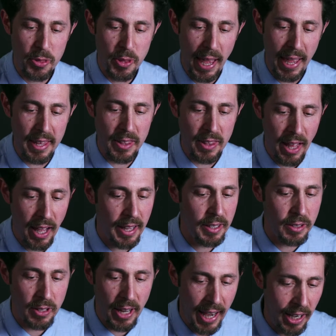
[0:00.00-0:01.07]

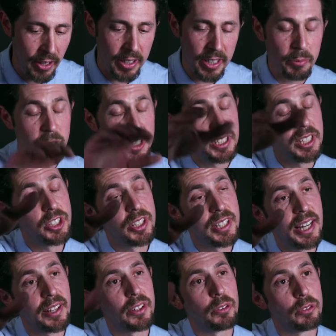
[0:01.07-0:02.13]
Harriet was teaching
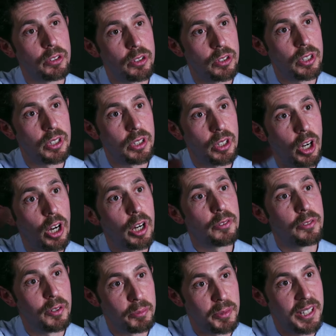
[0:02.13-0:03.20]
down the hall
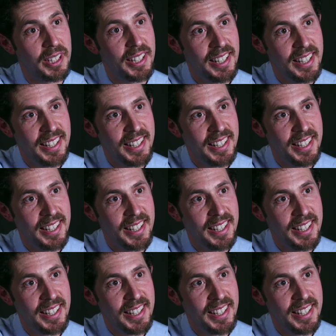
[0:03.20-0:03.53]
from me.